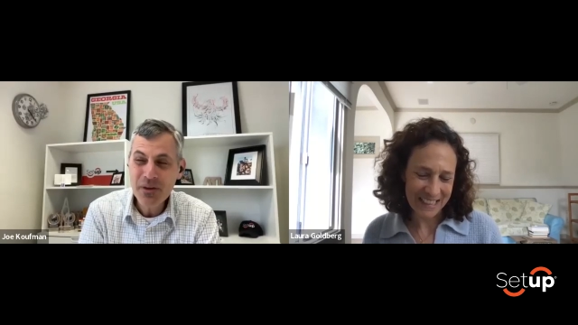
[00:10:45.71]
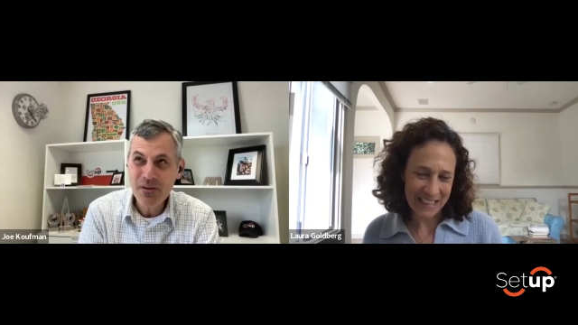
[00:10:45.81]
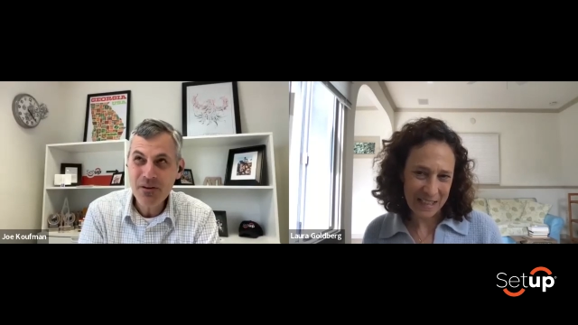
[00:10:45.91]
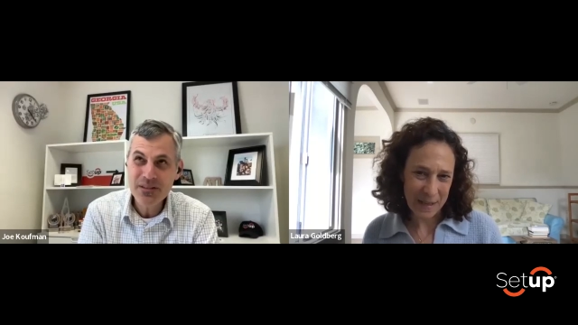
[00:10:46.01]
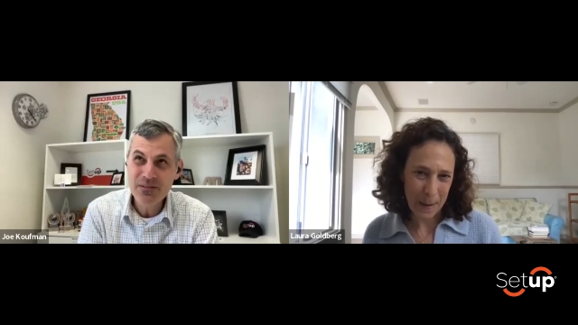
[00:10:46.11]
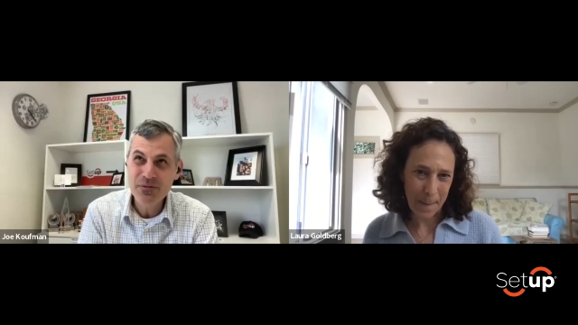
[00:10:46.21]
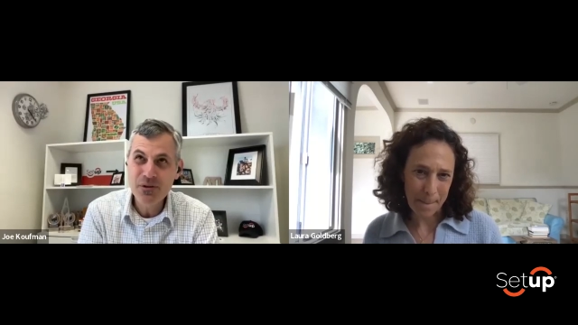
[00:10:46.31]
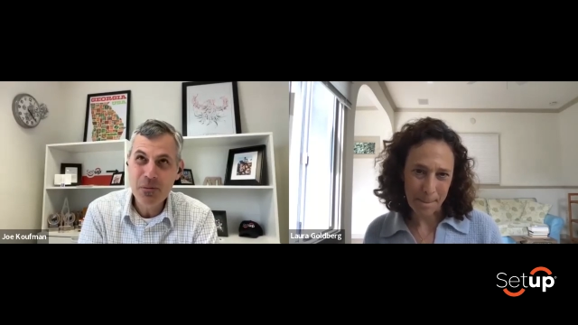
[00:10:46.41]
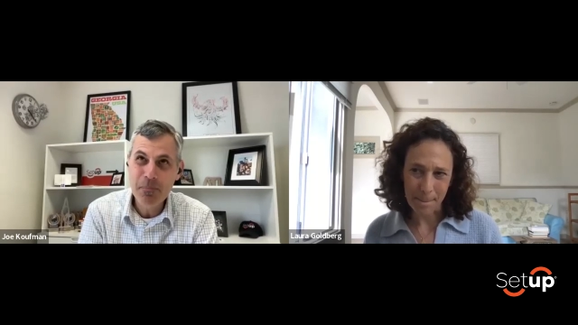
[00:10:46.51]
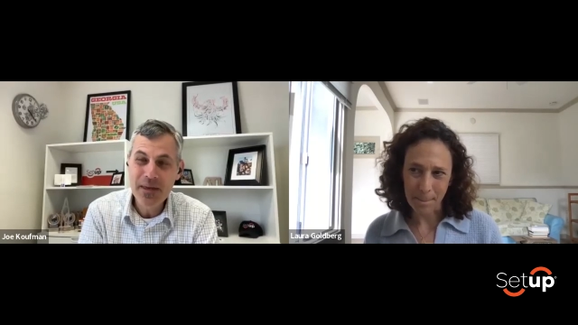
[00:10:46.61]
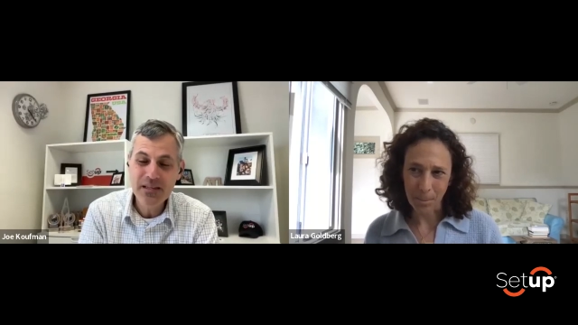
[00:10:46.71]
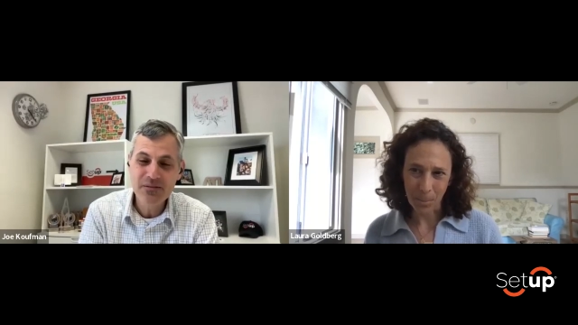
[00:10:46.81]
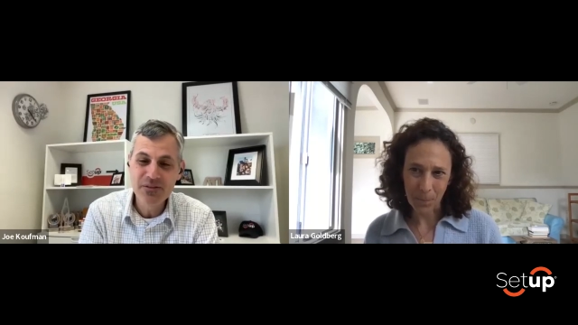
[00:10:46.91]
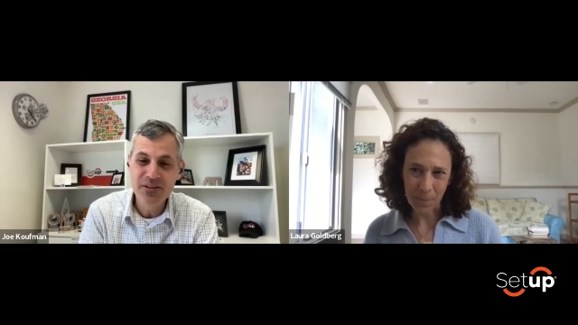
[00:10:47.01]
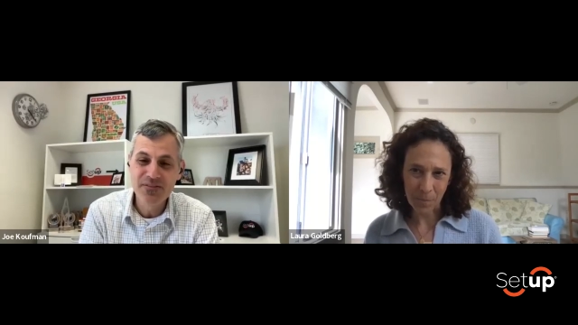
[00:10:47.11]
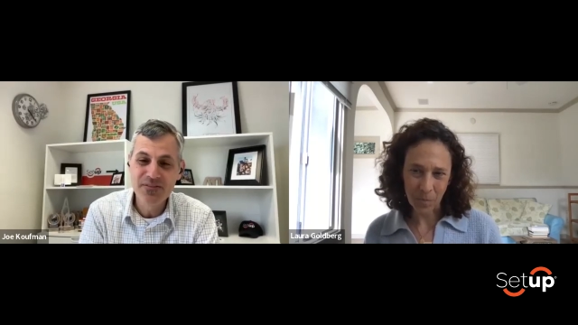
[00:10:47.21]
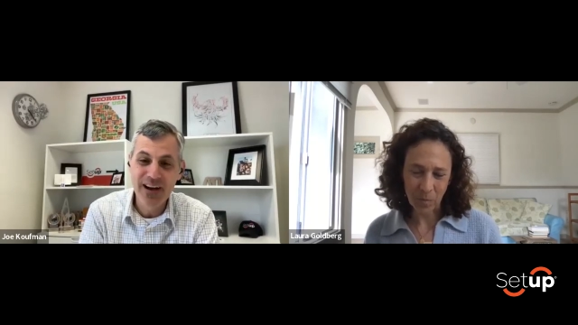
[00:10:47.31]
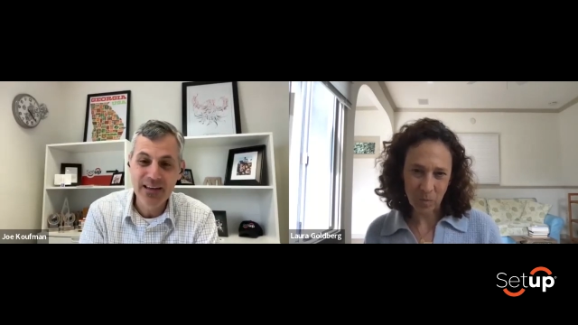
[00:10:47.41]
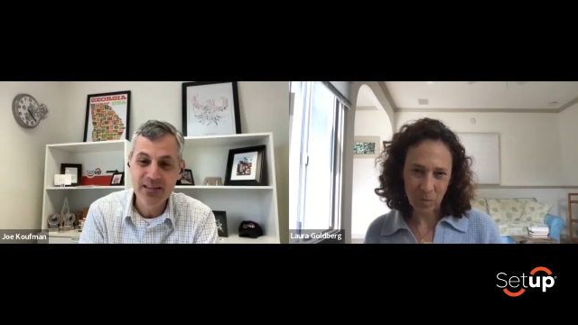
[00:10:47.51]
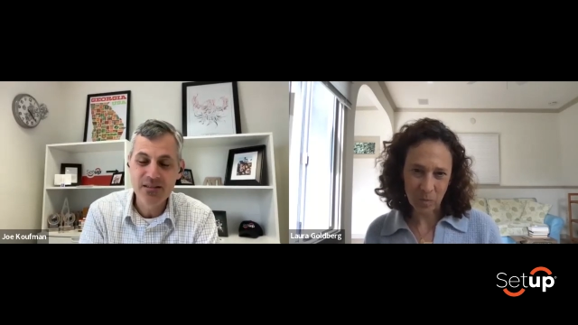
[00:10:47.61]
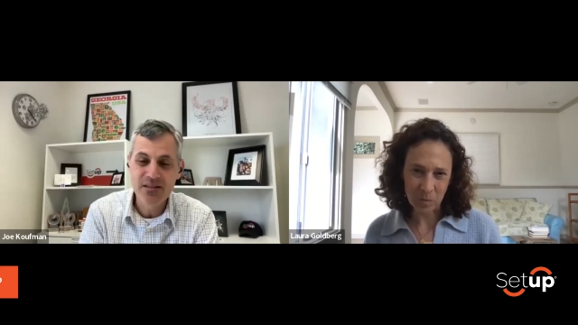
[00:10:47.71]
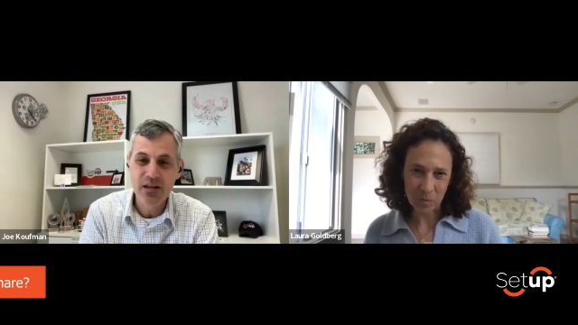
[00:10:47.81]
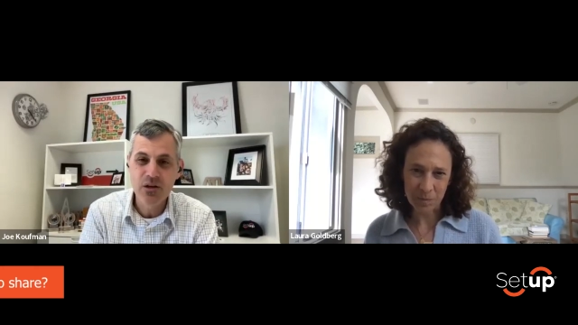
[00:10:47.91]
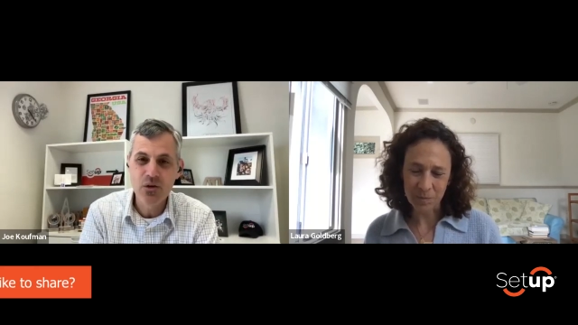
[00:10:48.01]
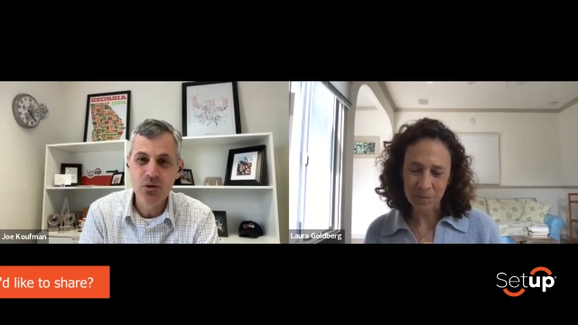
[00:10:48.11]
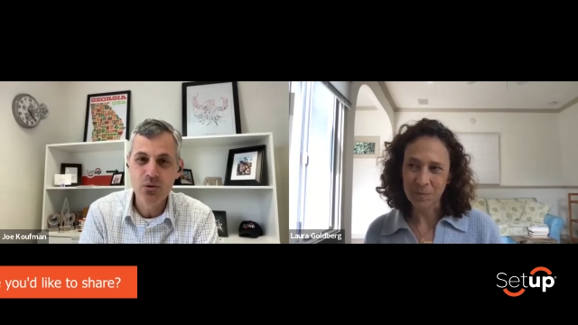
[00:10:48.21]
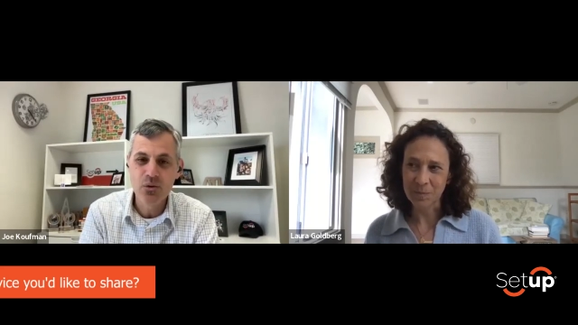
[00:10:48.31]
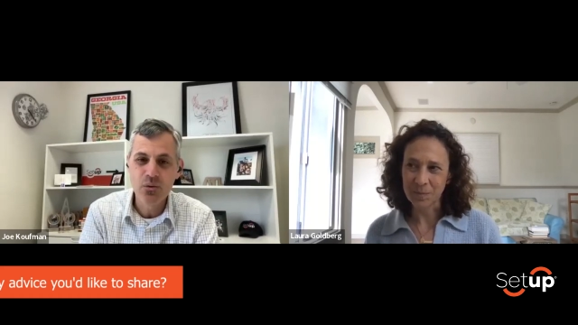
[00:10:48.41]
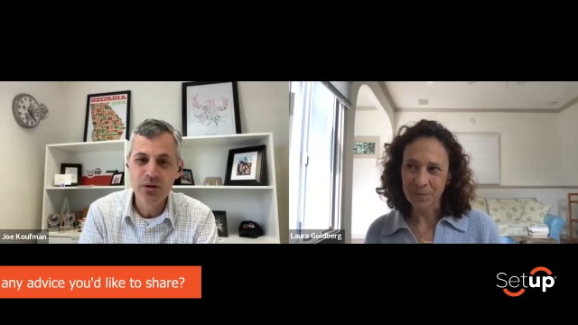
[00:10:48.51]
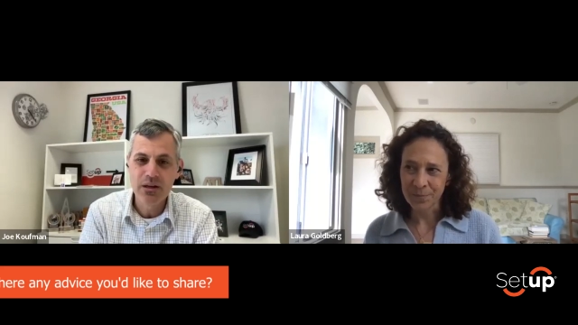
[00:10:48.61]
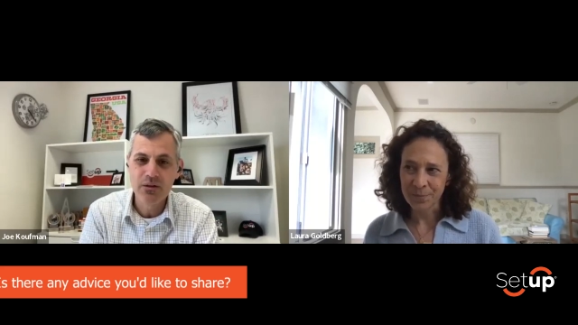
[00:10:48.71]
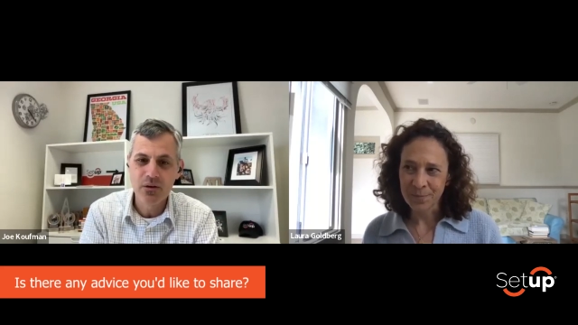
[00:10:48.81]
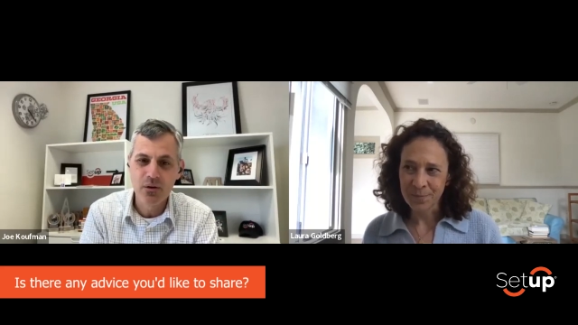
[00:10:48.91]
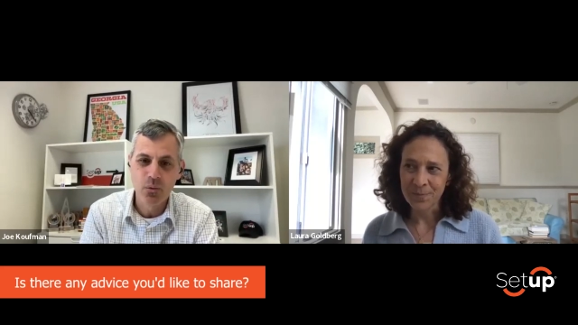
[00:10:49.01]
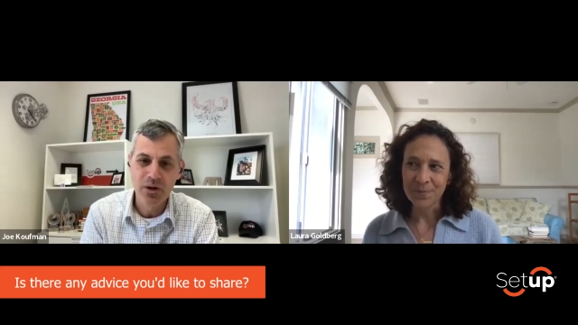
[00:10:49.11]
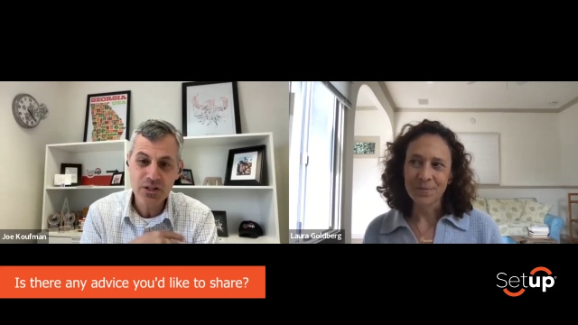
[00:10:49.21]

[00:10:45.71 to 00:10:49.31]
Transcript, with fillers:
Speaker 1: curious if there's a piece of advice that you either